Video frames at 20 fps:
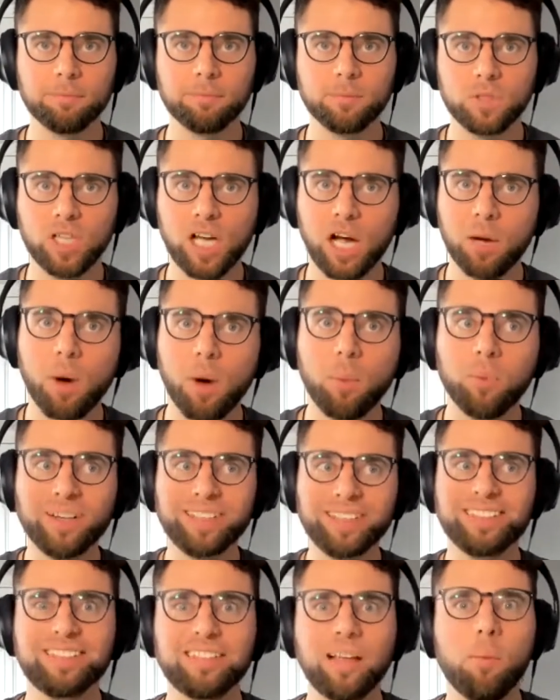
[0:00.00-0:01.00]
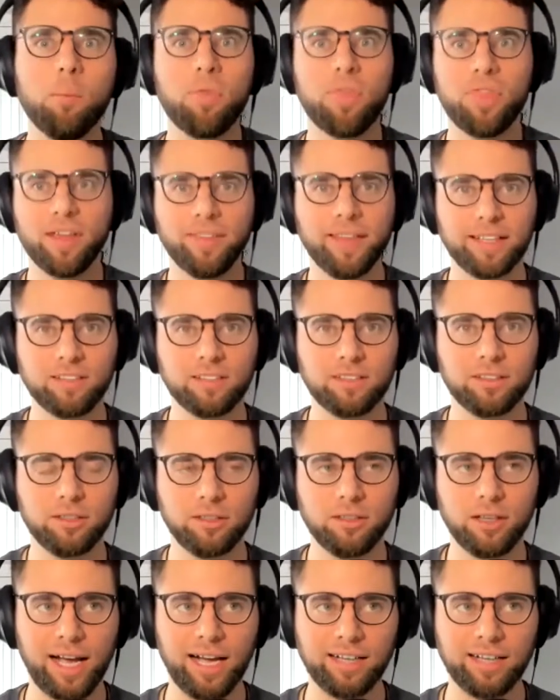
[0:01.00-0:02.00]
come up with something
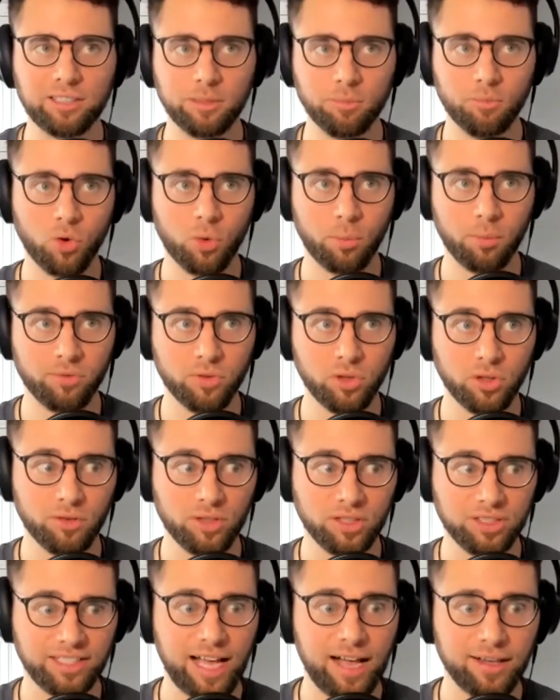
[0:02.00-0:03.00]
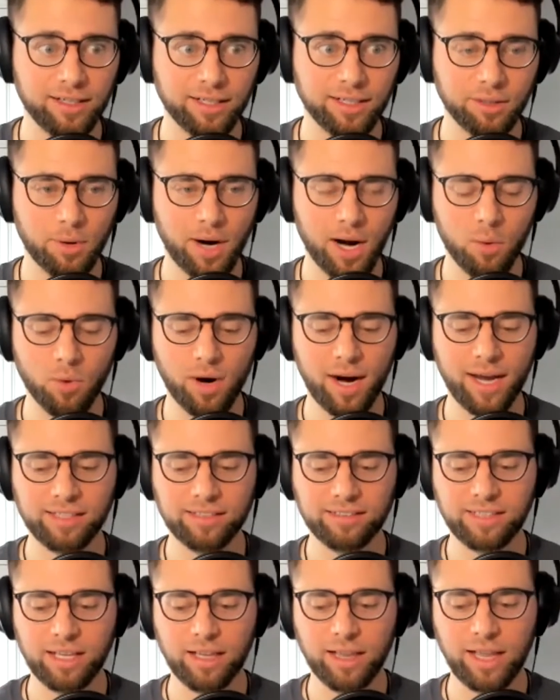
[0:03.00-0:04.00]
that's has some form of universality, right? Where I
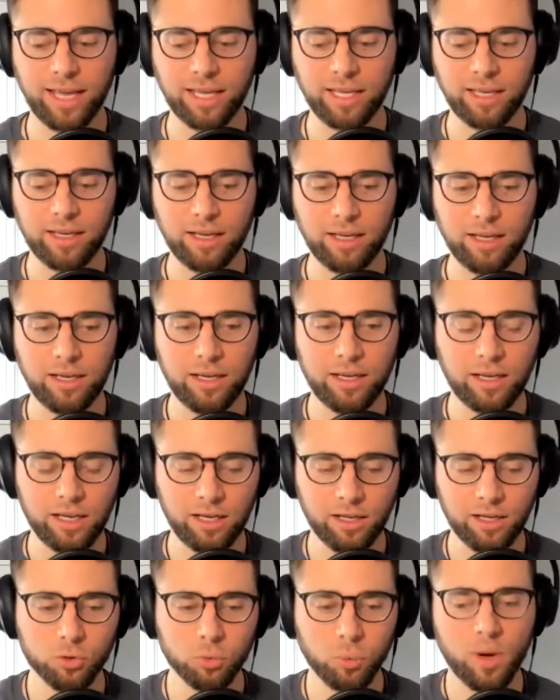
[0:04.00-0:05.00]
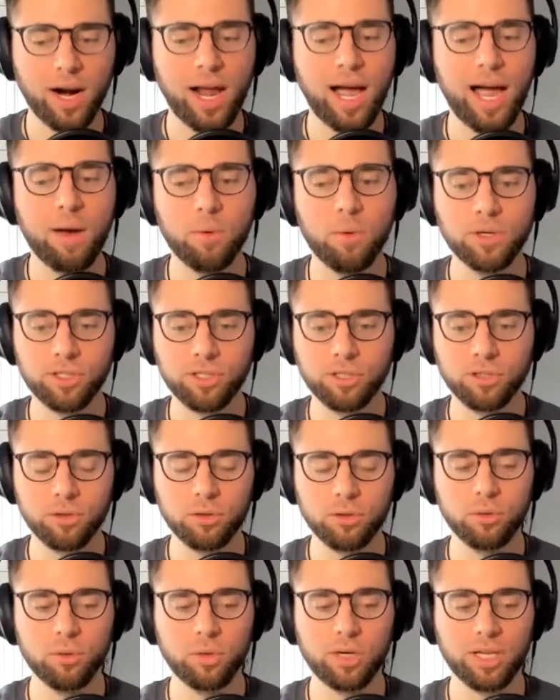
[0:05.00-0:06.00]
can say like, here's what I would
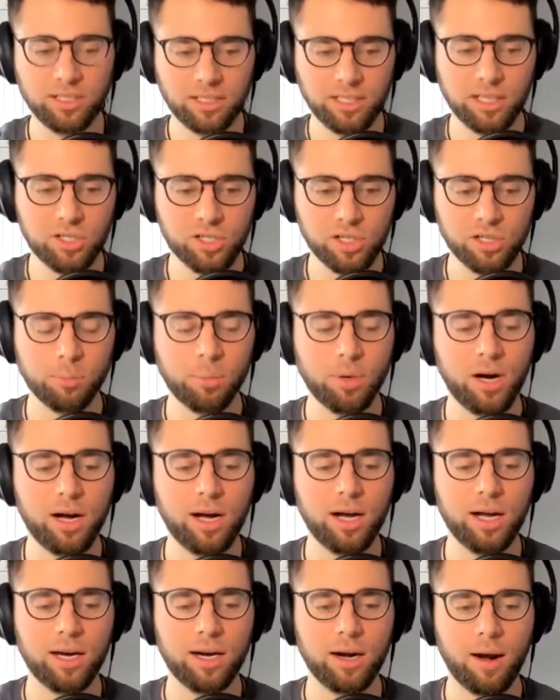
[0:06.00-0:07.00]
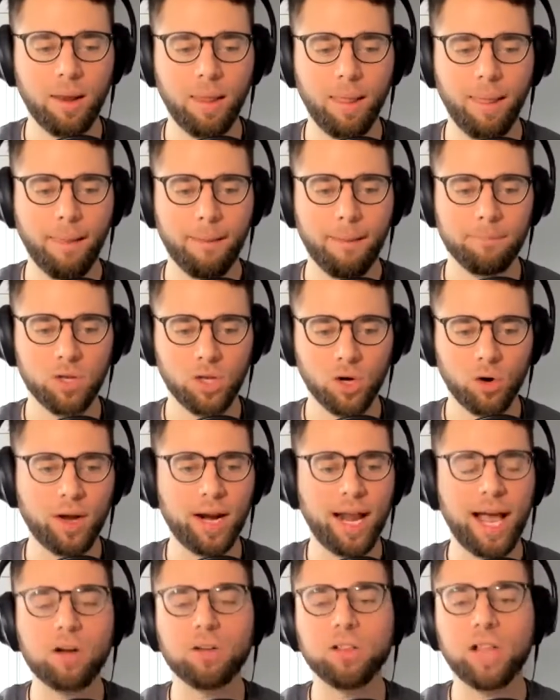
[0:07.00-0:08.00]
do contingent upon, you know,
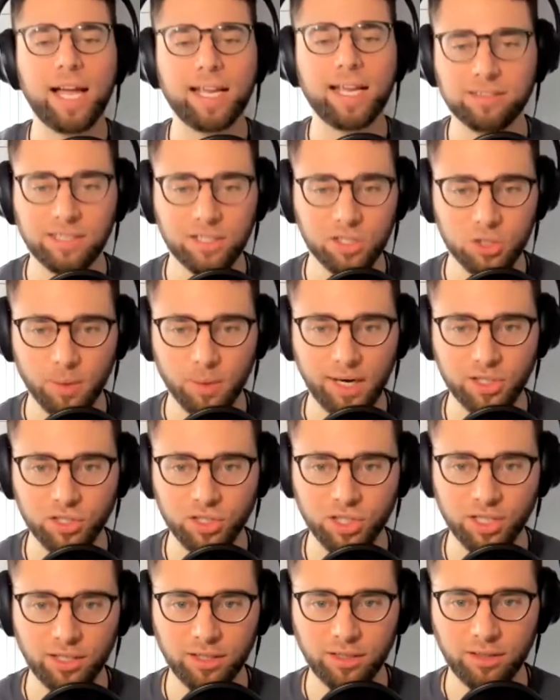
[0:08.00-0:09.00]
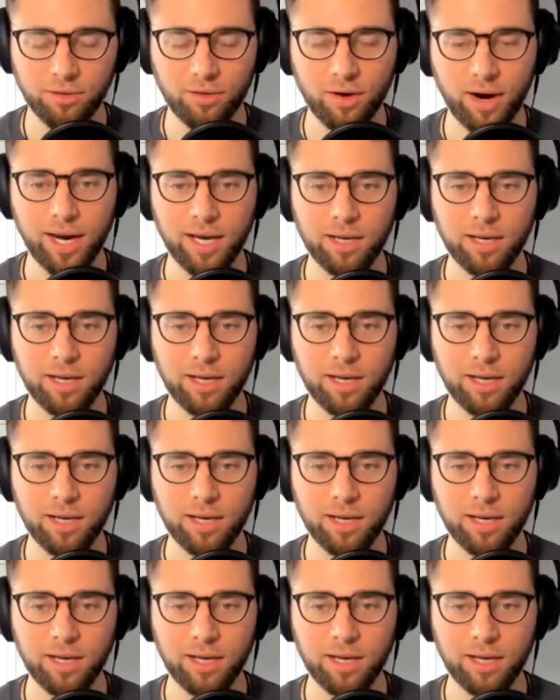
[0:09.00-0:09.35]
an outlying situation, right?